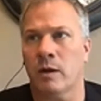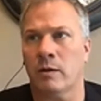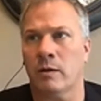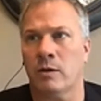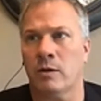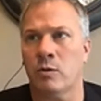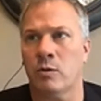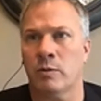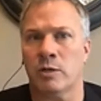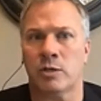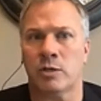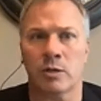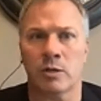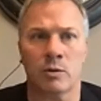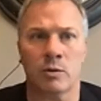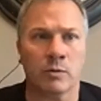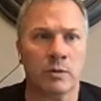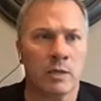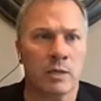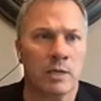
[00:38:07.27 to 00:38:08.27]
Human
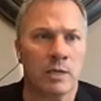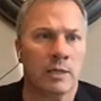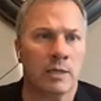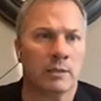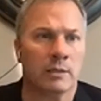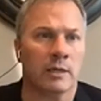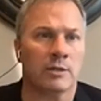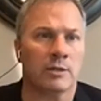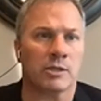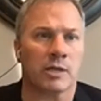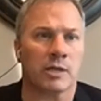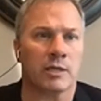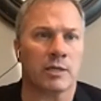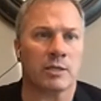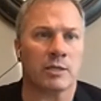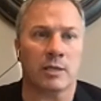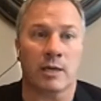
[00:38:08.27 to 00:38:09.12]
Shield legislation